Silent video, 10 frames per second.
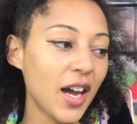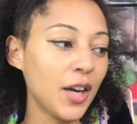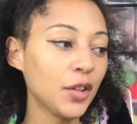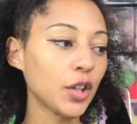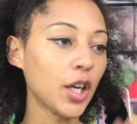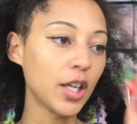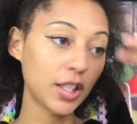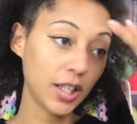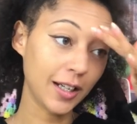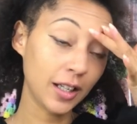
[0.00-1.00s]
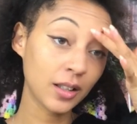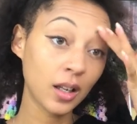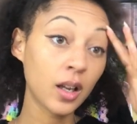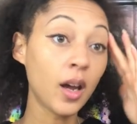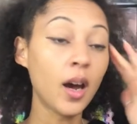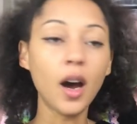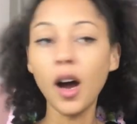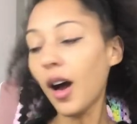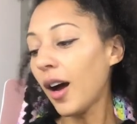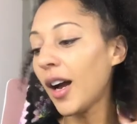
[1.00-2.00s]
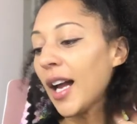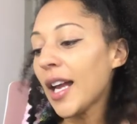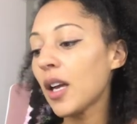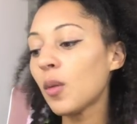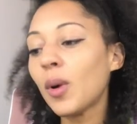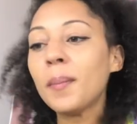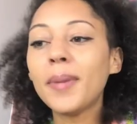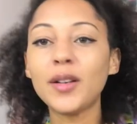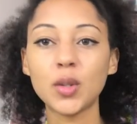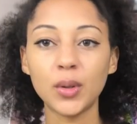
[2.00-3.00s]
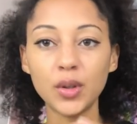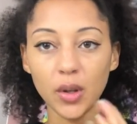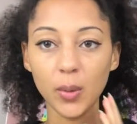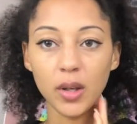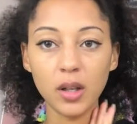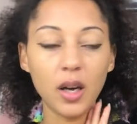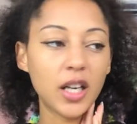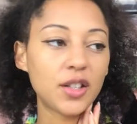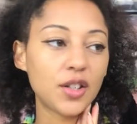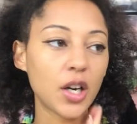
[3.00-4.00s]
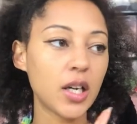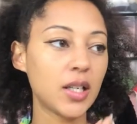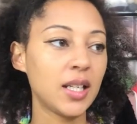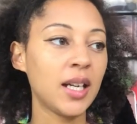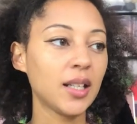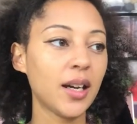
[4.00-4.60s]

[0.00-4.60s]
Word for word: Aran cardigan, I went back to another one that I'd started.